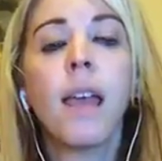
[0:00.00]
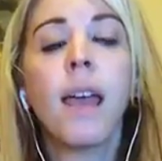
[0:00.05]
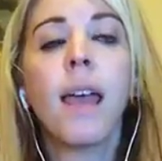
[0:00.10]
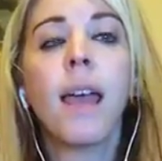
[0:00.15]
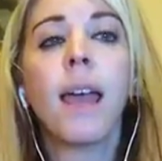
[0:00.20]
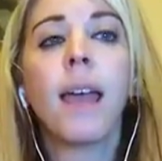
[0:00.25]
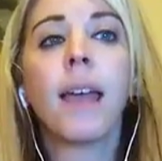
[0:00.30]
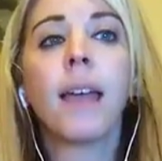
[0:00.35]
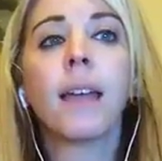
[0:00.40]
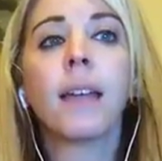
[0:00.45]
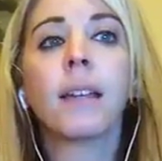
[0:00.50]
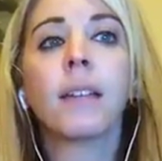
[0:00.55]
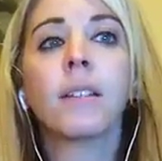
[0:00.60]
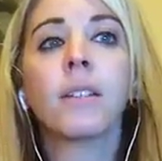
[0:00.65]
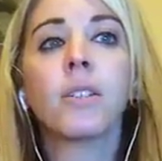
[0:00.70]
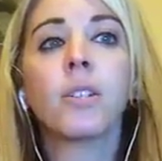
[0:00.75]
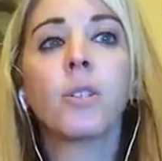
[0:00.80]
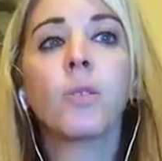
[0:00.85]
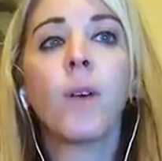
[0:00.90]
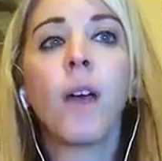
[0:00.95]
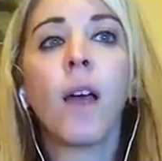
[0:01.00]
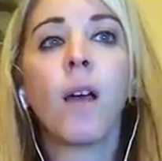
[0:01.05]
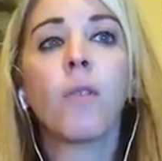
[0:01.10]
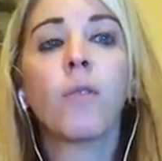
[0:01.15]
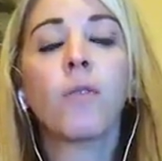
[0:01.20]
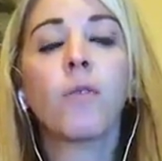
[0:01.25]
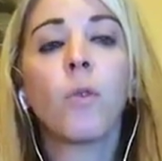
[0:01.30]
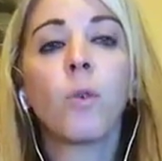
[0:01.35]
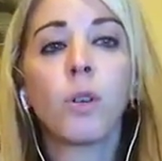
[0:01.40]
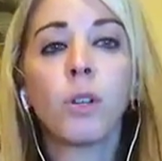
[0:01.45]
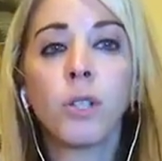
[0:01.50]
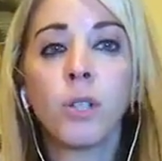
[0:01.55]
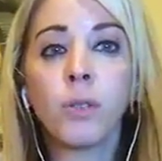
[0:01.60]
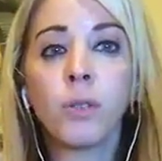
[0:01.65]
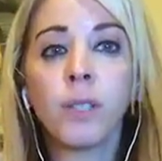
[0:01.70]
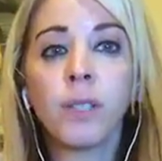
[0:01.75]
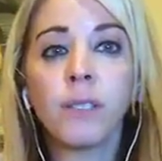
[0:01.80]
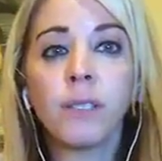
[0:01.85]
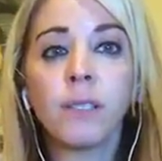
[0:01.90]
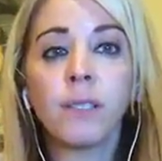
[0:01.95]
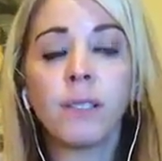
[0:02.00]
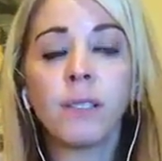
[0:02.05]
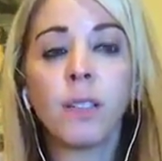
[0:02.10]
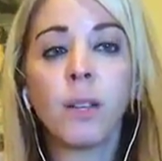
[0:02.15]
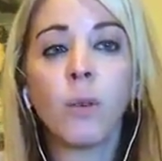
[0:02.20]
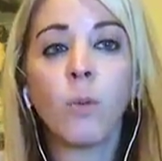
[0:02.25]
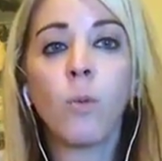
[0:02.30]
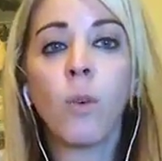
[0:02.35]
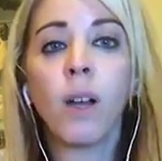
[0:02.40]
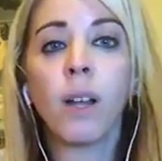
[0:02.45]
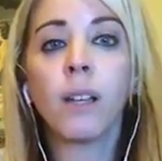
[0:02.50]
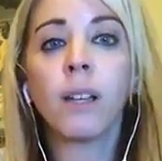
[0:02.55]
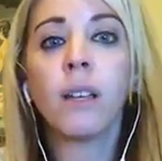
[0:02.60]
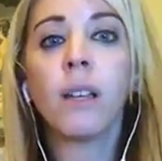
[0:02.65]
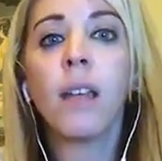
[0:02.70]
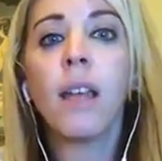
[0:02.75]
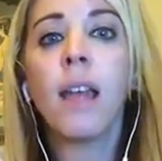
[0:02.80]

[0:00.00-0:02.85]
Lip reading: and you have 4 units instead of 1.